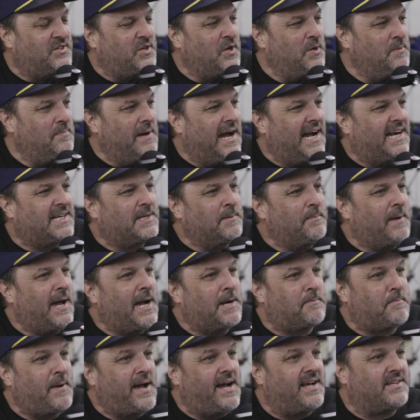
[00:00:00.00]
2
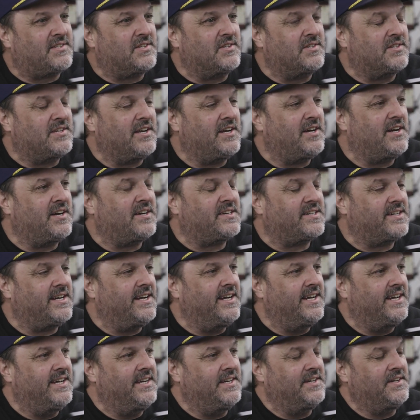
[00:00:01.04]
back-to-back passes there.
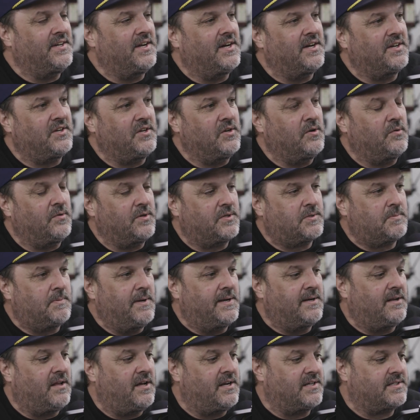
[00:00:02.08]
And, we spent
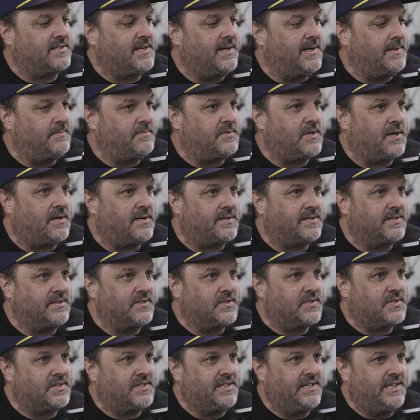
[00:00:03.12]
a lot of time talking to
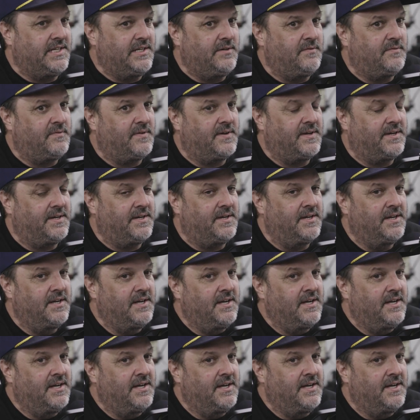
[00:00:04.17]
Steve. And